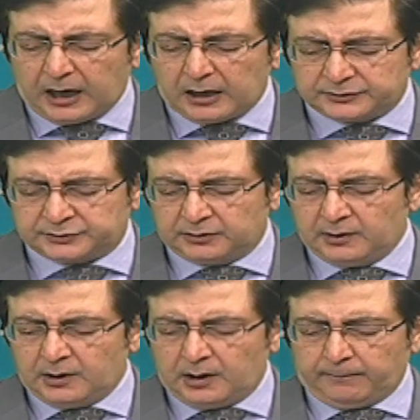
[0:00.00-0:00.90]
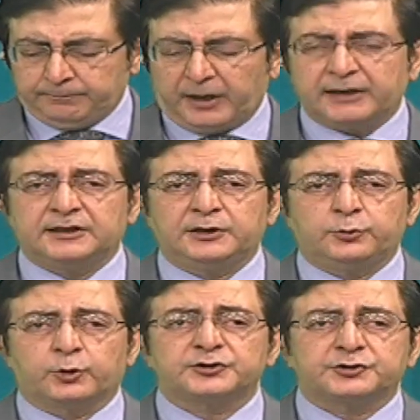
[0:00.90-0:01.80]
asked by the
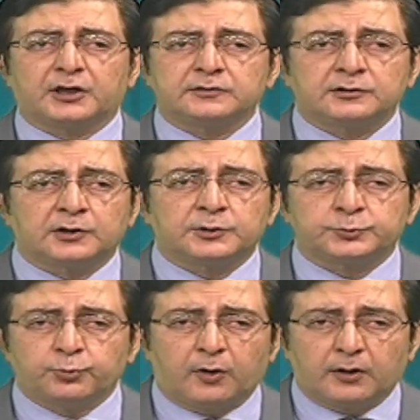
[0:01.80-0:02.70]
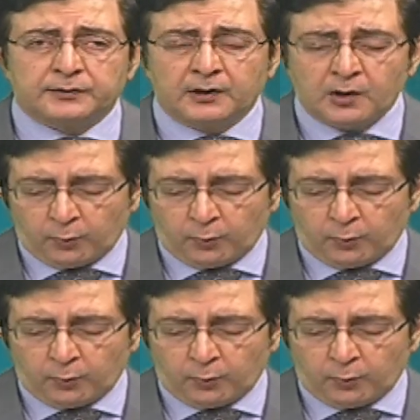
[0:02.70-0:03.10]
US senators was